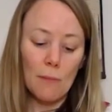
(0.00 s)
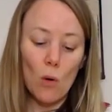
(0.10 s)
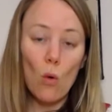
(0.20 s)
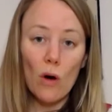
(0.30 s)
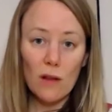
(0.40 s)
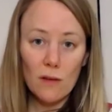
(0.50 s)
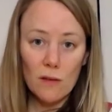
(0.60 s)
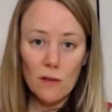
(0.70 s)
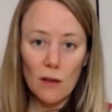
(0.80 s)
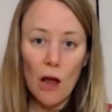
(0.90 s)
organs,
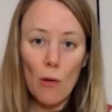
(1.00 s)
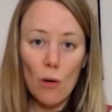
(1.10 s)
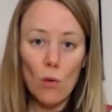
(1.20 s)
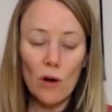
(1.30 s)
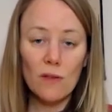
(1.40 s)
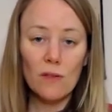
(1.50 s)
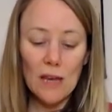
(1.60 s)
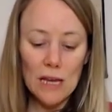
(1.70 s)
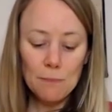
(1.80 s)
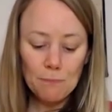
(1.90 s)
the lower organs in.